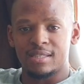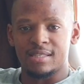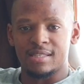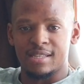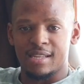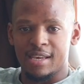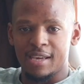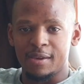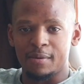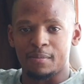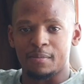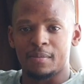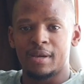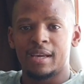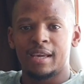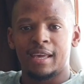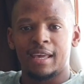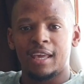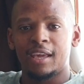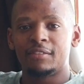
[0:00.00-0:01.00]
His name
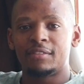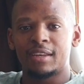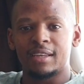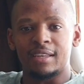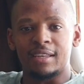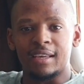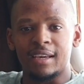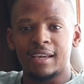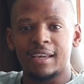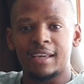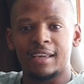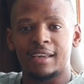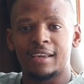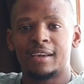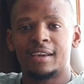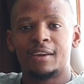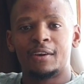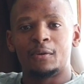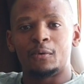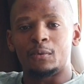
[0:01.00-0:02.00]
every day,
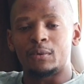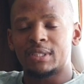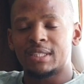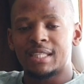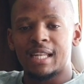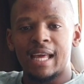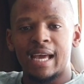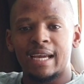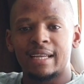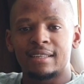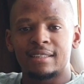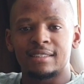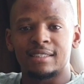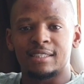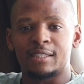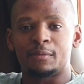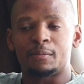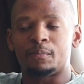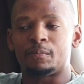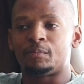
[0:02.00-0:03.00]
who slanders
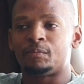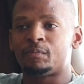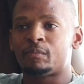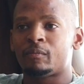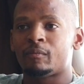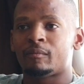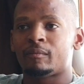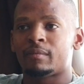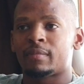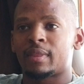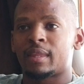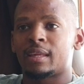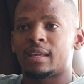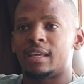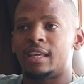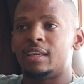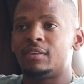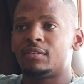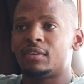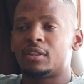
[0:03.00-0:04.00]
Him,
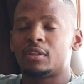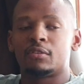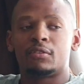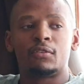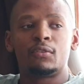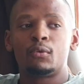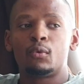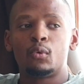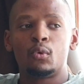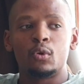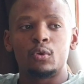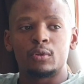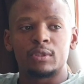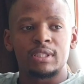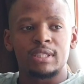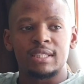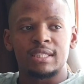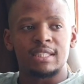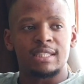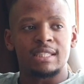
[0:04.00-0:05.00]
even the fool who
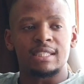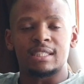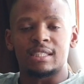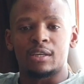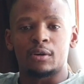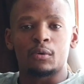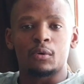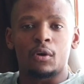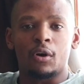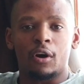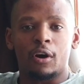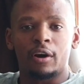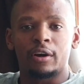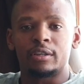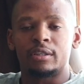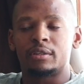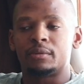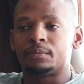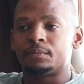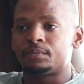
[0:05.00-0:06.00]
says there's no
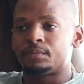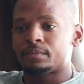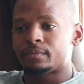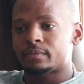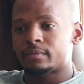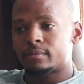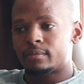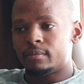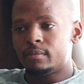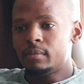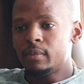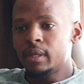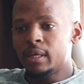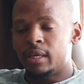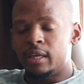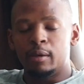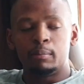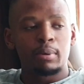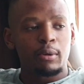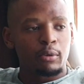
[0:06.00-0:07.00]
God,
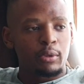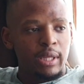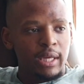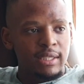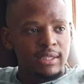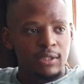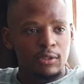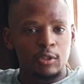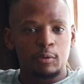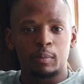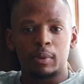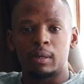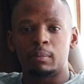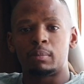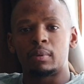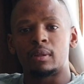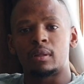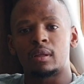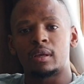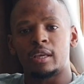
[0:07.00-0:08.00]
He protects those
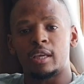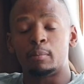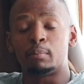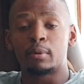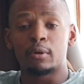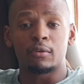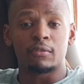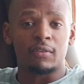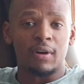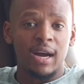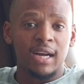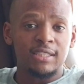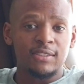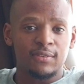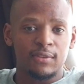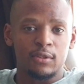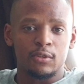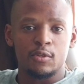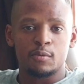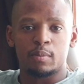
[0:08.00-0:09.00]
people. He provides
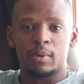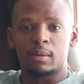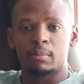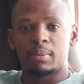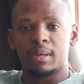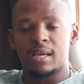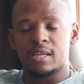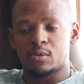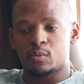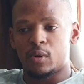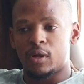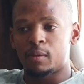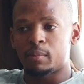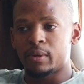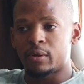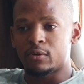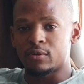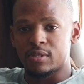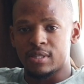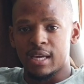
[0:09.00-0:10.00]
for those people as well,
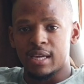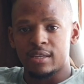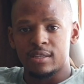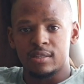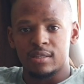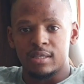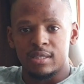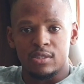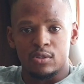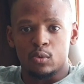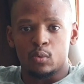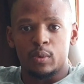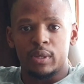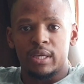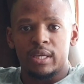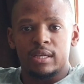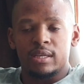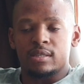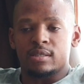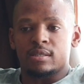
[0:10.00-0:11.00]
because that is who
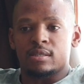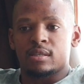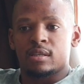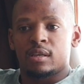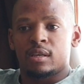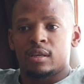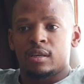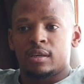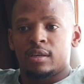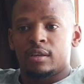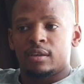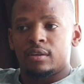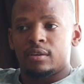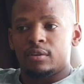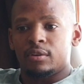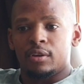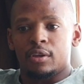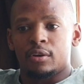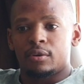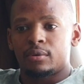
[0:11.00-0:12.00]
He is.
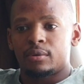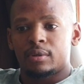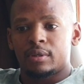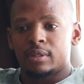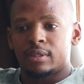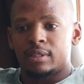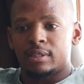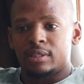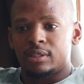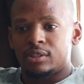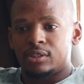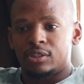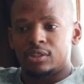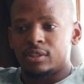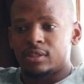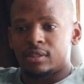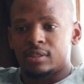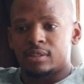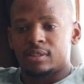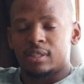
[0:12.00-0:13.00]
You know, He's
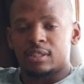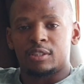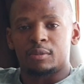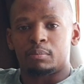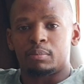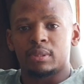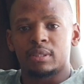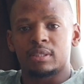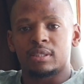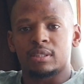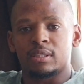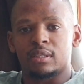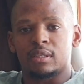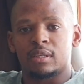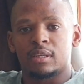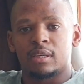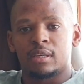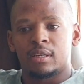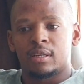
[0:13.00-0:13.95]
just such a person,